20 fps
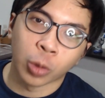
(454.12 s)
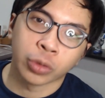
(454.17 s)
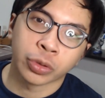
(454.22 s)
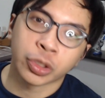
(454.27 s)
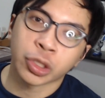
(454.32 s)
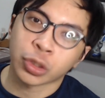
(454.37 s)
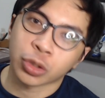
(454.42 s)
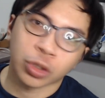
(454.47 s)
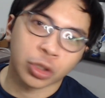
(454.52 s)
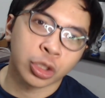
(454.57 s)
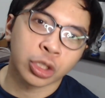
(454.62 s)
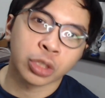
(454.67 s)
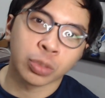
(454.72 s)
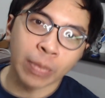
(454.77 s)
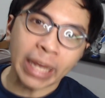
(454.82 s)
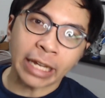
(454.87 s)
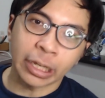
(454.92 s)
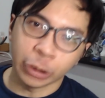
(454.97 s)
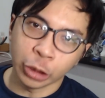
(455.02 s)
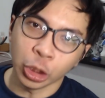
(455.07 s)
just
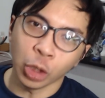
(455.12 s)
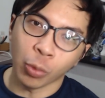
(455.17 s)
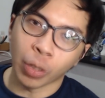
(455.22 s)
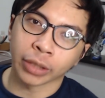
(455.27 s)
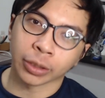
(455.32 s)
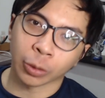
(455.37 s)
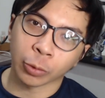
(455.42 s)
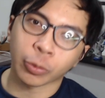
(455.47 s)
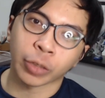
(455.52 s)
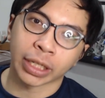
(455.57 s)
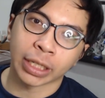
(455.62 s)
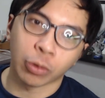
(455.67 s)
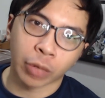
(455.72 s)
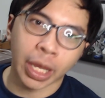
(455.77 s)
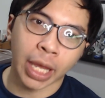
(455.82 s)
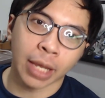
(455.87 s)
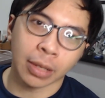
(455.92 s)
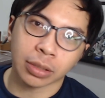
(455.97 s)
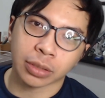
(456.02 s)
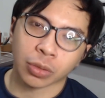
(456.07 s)
make a new one already,
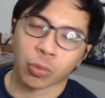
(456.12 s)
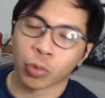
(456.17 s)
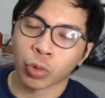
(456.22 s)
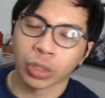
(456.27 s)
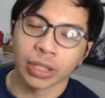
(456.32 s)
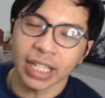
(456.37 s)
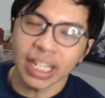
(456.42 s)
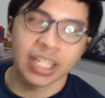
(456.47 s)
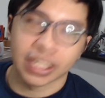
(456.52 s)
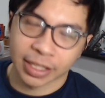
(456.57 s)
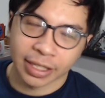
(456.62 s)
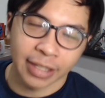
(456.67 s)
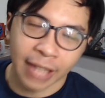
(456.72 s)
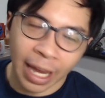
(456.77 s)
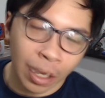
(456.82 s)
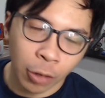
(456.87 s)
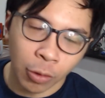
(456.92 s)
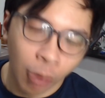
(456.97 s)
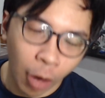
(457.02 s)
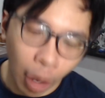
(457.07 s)
okay? Release
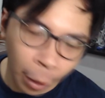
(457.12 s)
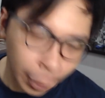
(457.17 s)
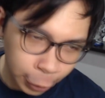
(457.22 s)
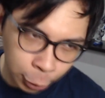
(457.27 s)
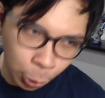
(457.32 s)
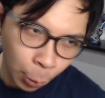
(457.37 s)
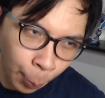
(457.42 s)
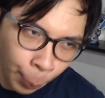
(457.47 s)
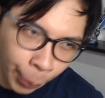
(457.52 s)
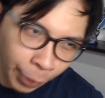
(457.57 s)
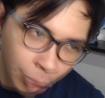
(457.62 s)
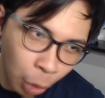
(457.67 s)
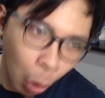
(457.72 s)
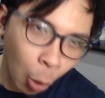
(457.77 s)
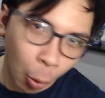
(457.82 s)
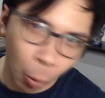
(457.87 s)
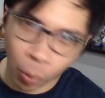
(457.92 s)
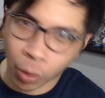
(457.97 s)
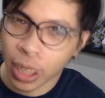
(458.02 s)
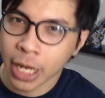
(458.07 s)
Neko Arc
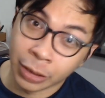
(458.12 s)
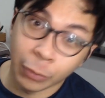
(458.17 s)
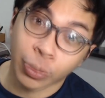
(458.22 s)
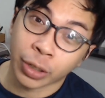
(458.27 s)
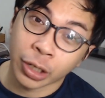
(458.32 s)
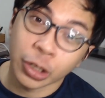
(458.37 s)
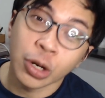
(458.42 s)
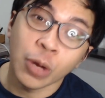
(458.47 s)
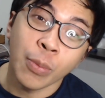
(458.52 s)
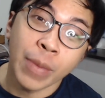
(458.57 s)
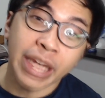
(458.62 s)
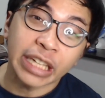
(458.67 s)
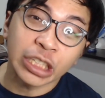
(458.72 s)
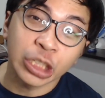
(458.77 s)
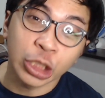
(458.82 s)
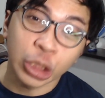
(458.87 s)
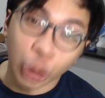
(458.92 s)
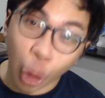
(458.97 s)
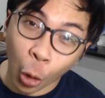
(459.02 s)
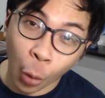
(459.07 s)
2.0. You are gonna make
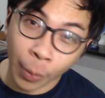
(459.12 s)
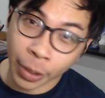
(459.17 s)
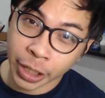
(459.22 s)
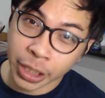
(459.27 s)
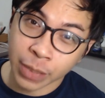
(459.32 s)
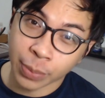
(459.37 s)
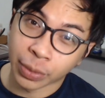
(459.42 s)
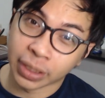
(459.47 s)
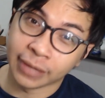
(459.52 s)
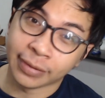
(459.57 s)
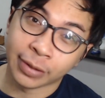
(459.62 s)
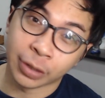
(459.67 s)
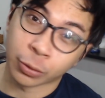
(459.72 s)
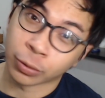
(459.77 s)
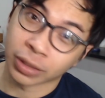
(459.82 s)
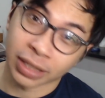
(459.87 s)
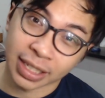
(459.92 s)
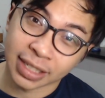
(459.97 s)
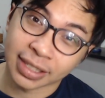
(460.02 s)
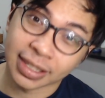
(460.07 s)
so much money if you
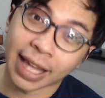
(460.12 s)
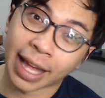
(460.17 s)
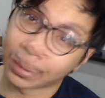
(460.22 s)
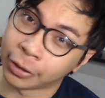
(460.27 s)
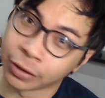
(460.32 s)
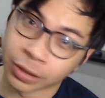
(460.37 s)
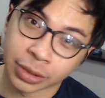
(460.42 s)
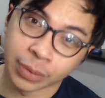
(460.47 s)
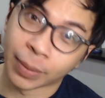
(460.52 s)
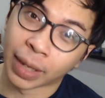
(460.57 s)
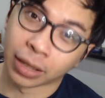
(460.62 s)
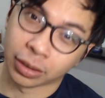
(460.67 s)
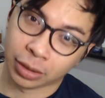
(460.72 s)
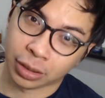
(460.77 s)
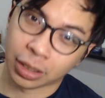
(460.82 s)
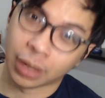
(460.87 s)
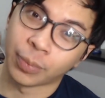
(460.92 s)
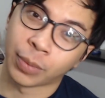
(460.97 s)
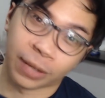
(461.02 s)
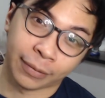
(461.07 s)
release that, Good Smile.
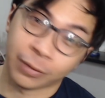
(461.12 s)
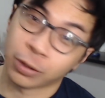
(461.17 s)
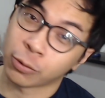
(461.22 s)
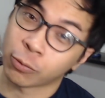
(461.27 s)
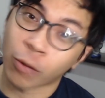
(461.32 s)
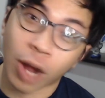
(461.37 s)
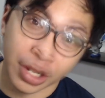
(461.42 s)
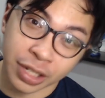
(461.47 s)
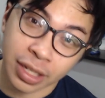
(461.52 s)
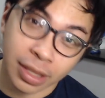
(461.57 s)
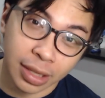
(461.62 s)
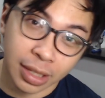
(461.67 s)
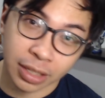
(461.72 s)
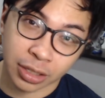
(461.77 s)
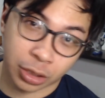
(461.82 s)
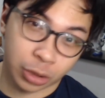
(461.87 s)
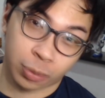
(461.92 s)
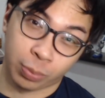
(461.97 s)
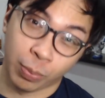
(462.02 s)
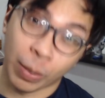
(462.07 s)
Come on, if you're watching
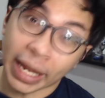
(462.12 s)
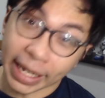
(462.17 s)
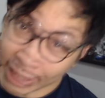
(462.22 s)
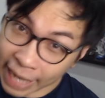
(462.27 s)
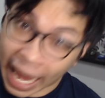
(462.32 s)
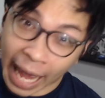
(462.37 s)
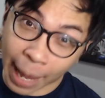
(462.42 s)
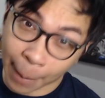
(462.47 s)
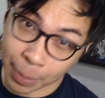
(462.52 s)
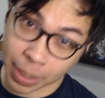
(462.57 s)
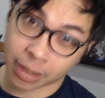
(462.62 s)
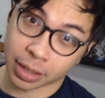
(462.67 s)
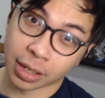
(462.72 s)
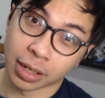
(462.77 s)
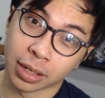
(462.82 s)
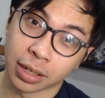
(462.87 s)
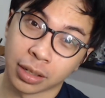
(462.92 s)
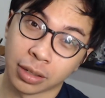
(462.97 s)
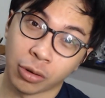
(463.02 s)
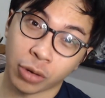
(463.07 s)
this, just make it
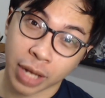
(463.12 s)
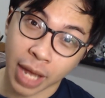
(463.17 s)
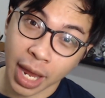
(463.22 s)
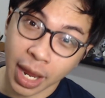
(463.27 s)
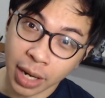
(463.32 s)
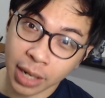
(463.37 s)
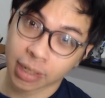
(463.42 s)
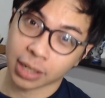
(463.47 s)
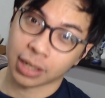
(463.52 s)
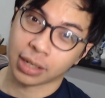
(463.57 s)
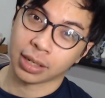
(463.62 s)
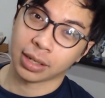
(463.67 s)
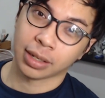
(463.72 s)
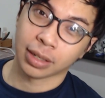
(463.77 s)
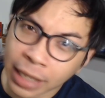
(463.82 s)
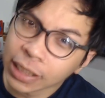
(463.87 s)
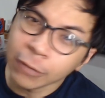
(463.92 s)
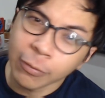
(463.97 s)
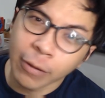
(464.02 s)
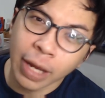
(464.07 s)
happen, okay?
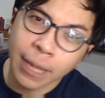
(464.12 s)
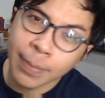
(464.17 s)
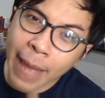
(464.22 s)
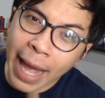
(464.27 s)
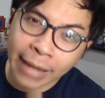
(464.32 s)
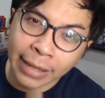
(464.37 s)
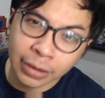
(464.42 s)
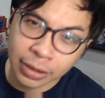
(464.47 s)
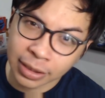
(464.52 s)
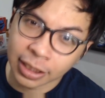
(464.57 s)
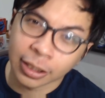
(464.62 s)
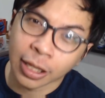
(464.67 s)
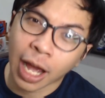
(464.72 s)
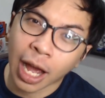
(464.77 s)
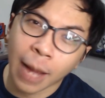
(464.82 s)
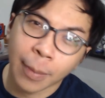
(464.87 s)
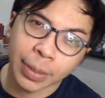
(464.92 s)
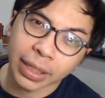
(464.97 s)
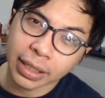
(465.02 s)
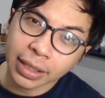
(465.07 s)
Anyway, back to the
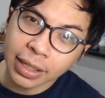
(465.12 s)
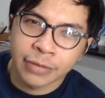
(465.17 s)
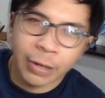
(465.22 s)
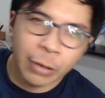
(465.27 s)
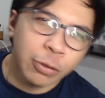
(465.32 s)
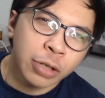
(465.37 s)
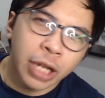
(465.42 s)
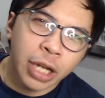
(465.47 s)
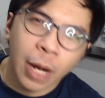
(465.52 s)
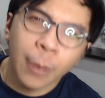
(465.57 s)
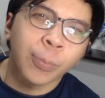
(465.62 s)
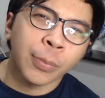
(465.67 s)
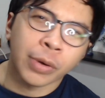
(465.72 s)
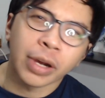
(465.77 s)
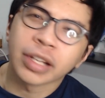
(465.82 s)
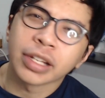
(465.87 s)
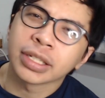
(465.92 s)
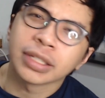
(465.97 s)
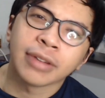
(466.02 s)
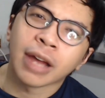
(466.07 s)
topic. It's very
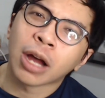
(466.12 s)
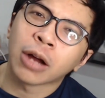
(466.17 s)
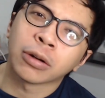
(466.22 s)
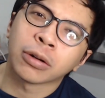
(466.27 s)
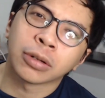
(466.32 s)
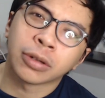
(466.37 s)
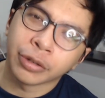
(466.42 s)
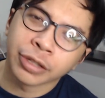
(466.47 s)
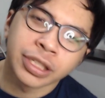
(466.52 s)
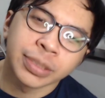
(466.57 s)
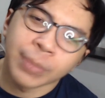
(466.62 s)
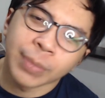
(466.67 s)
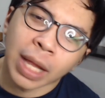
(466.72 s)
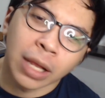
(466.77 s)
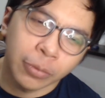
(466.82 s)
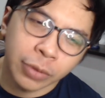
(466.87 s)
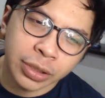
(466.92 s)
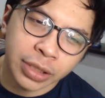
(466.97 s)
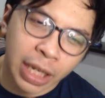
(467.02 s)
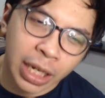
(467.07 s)
impressive how Good
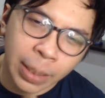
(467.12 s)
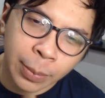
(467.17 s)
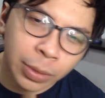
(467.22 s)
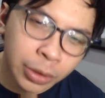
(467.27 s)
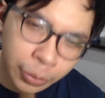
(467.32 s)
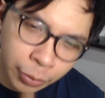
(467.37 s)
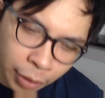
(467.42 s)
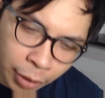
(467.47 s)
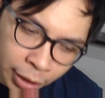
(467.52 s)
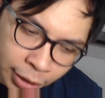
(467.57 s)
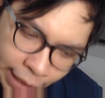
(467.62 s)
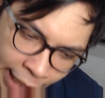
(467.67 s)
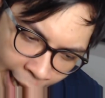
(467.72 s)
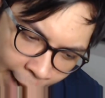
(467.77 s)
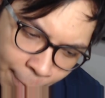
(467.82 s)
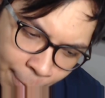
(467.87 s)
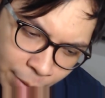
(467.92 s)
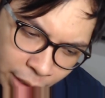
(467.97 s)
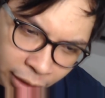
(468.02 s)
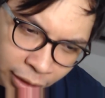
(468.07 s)
Smile was able to
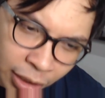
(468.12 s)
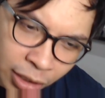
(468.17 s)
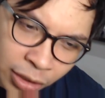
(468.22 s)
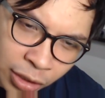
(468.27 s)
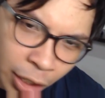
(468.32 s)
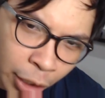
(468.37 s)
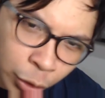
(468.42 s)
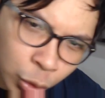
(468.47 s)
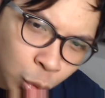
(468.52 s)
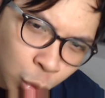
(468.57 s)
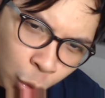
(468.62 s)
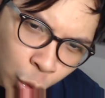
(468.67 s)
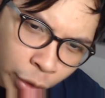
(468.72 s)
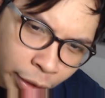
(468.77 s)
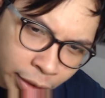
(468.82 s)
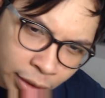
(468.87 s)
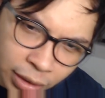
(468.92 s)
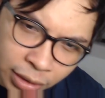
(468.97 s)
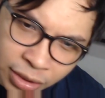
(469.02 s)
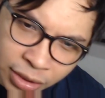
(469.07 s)
adapt the
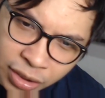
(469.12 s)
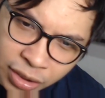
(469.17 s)
Nendoroid